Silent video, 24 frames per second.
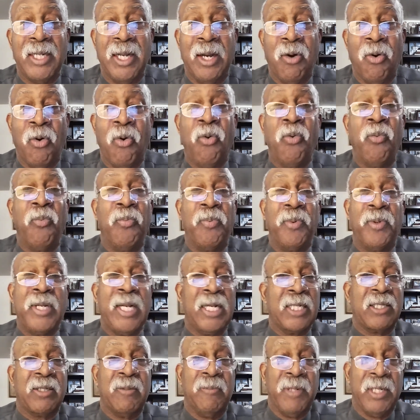the Old
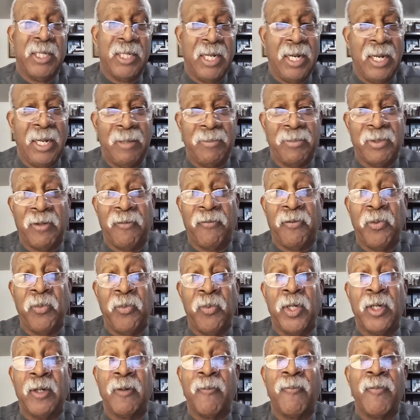Testament times, if
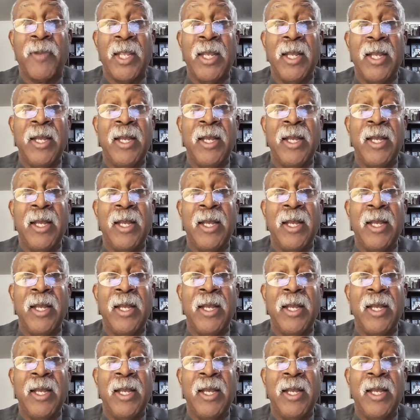you will,